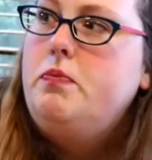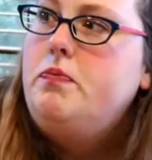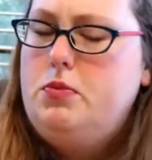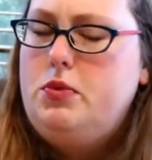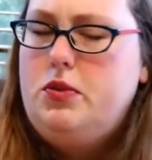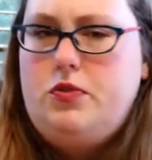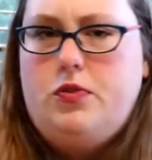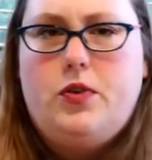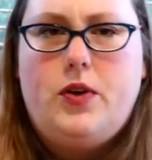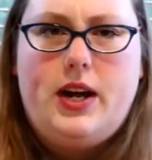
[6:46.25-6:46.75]

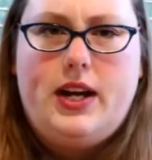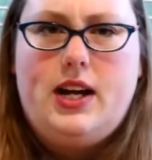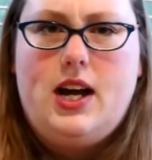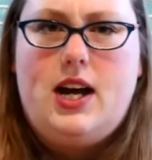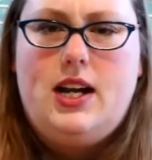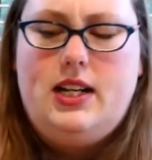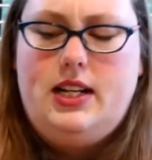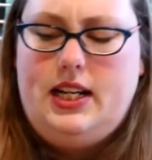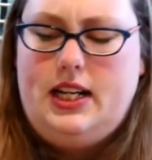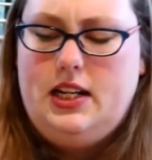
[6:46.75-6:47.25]
Before I
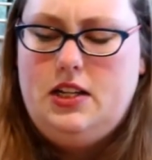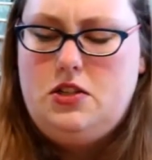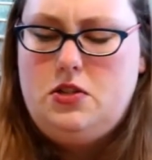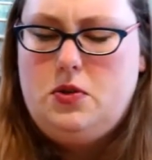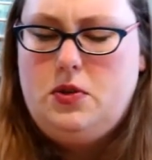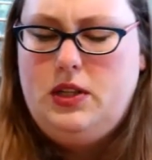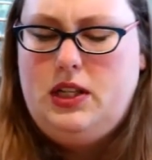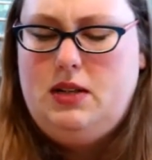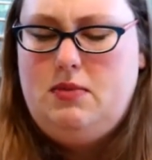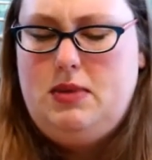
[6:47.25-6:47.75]
got an
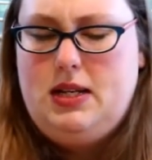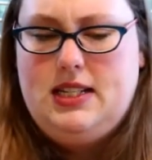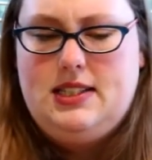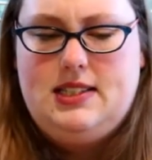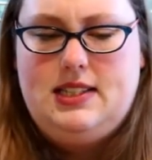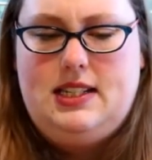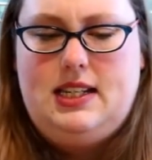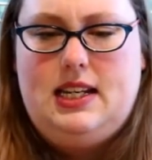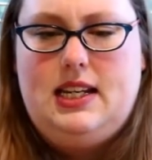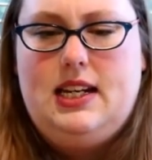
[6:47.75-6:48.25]
Anatolian
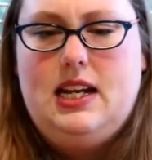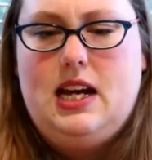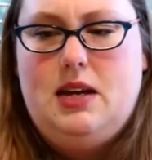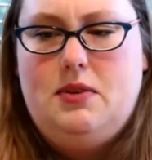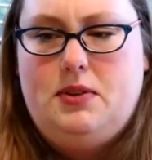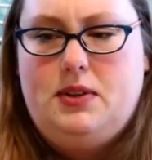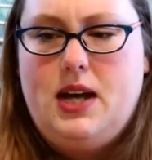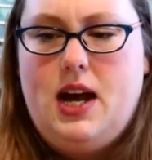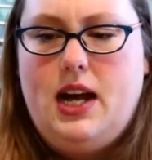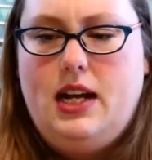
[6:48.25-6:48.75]
mix, again,
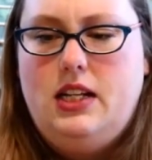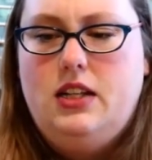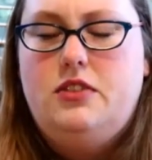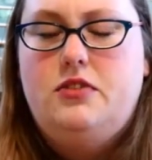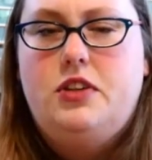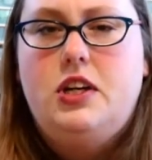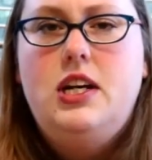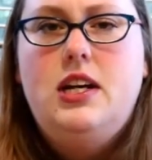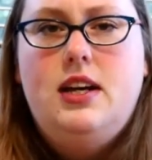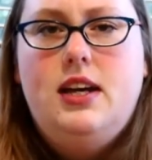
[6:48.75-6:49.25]
I kind
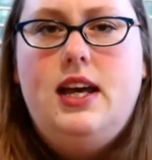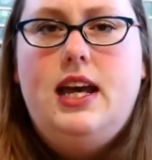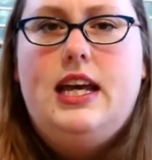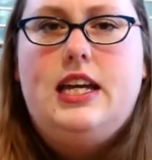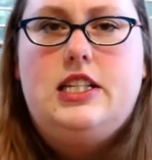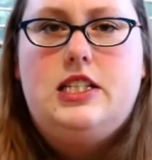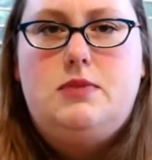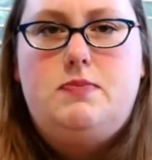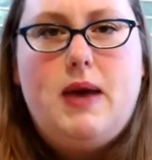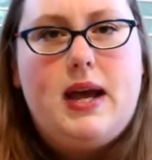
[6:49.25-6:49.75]
of
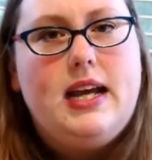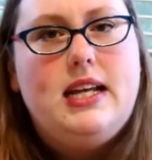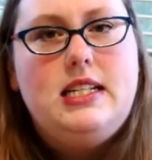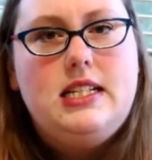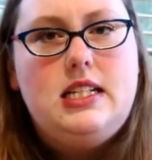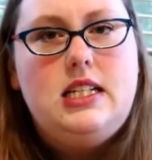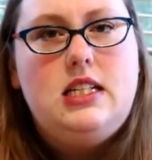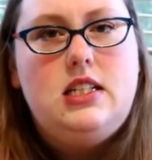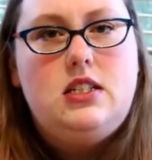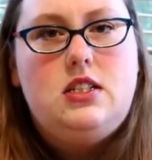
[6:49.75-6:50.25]

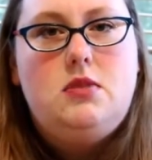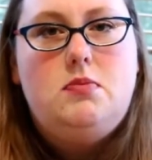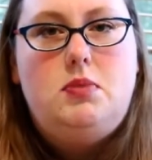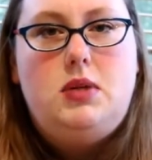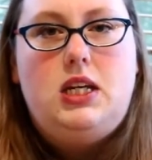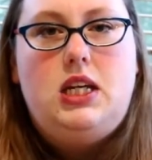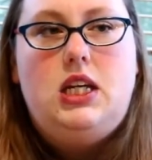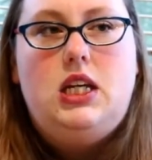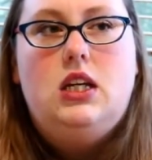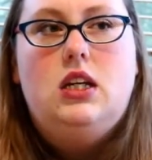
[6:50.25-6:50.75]
expected it to
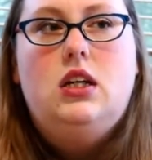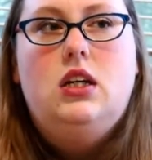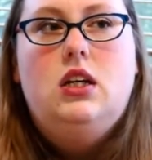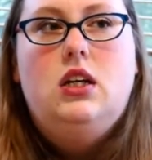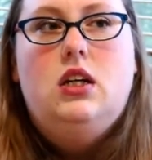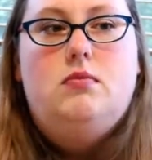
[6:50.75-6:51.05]
be